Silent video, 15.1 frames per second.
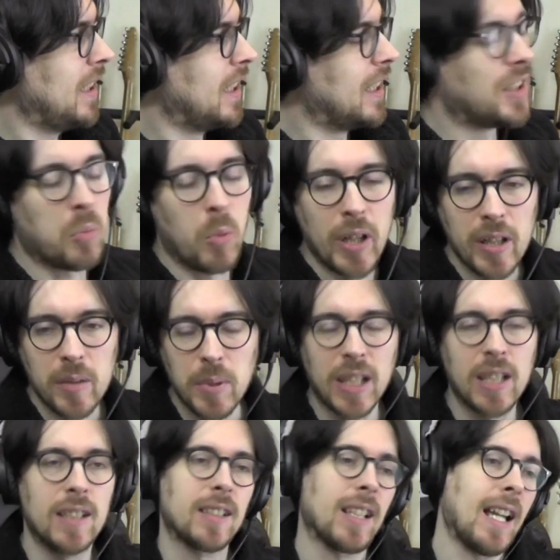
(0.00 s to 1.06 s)
It's weird
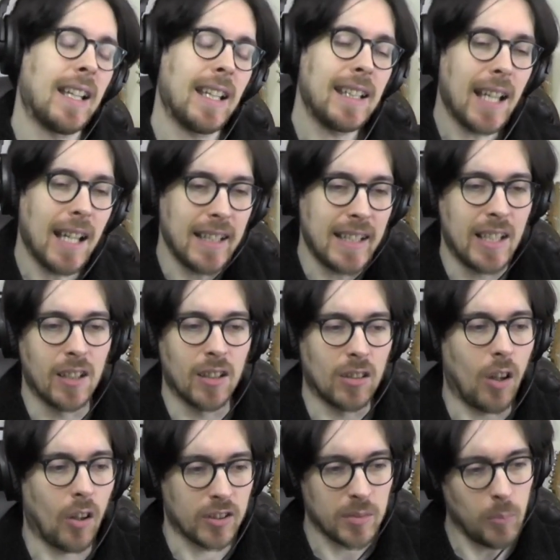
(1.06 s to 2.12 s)
because I can kind of hear
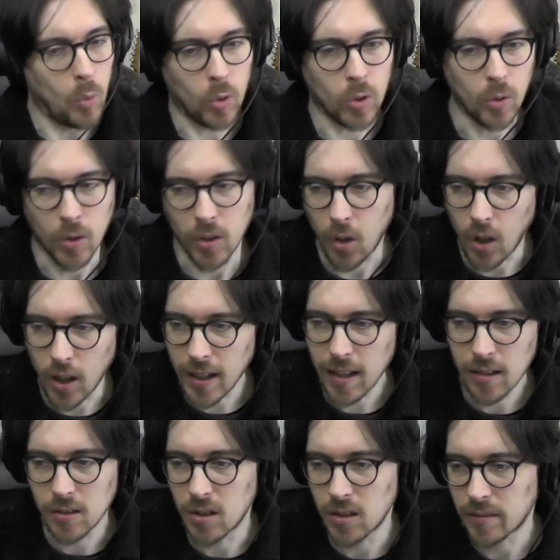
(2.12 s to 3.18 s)
lots more going on. I
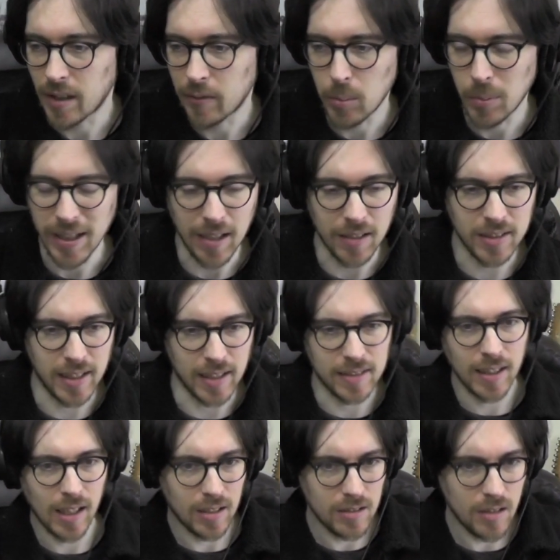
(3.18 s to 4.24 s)
don't know if everybody else gets
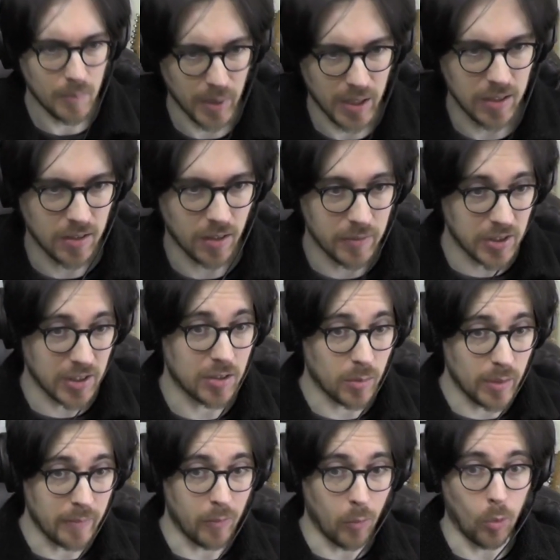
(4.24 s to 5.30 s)
that or not, because obviously it's
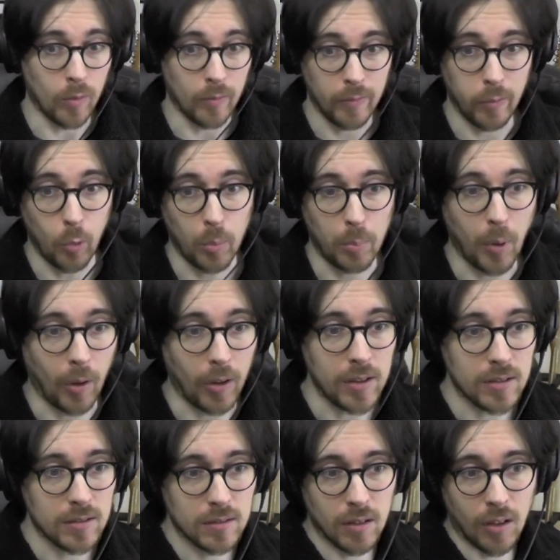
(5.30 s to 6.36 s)
only four
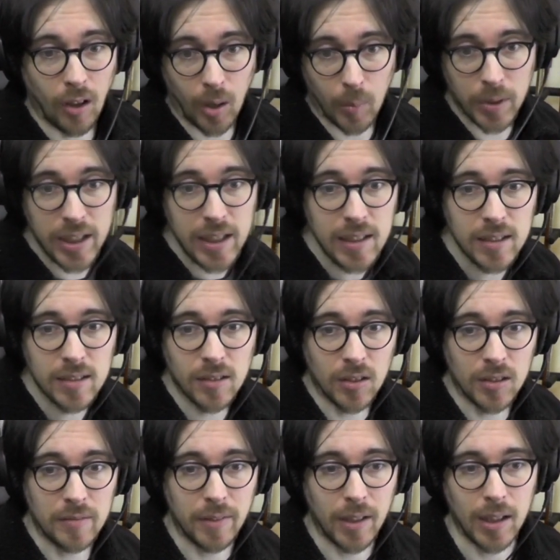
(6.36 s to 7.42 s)
part harmony
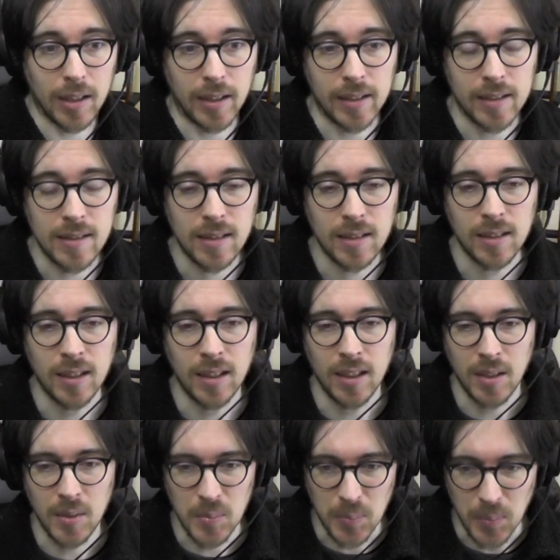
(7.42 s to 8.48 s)
on the violins,
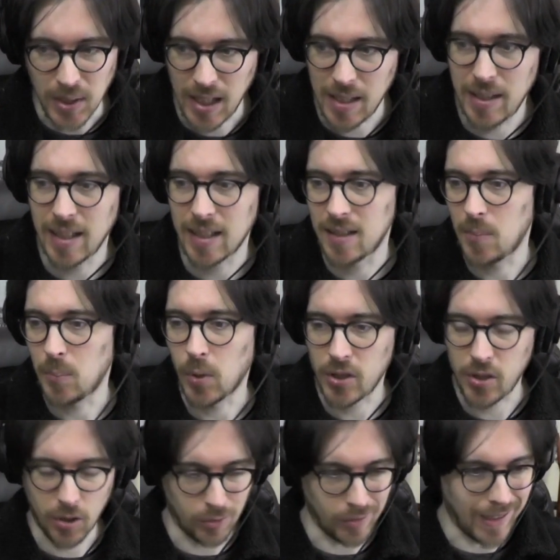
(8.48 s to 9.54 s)
but I'm getting a
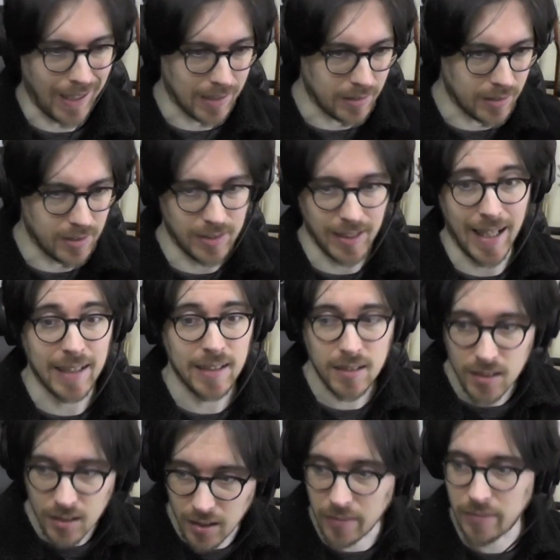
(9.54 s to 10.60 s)
much grander
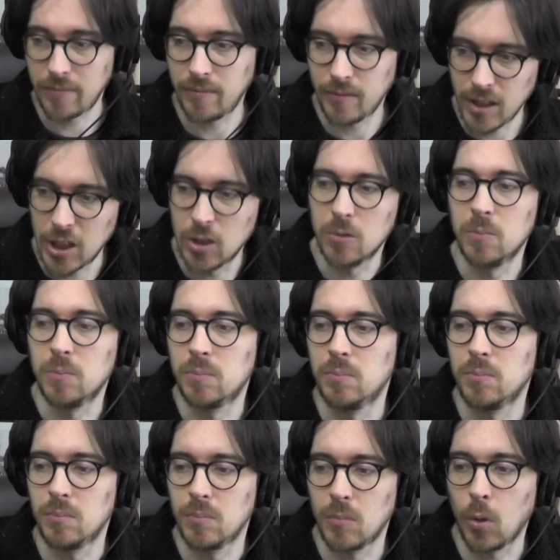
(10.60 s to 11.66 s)
sense of, you know,
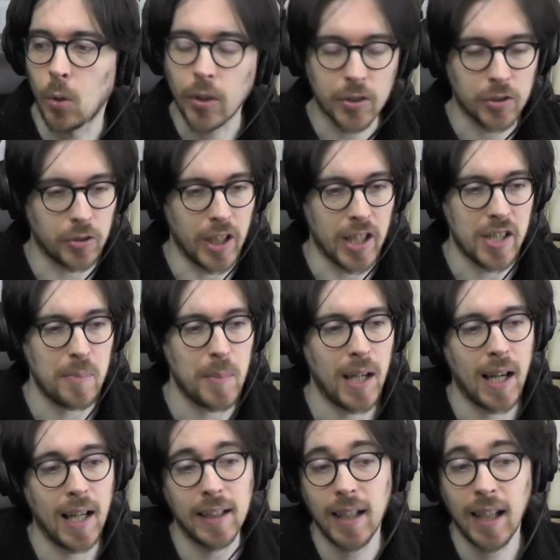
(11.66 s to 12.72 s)
orchestration
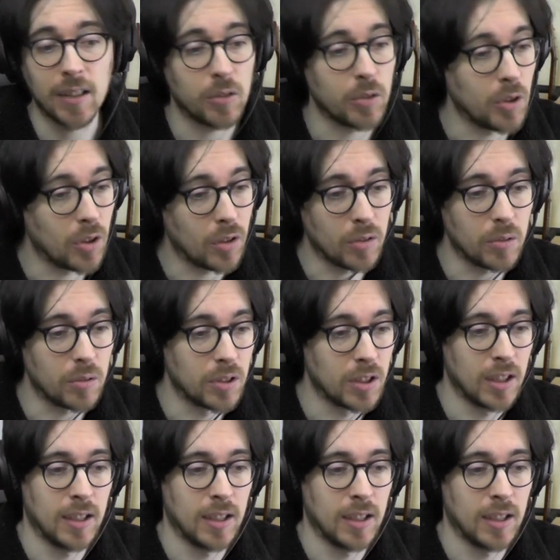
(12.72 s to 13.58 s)
behind it. I don't know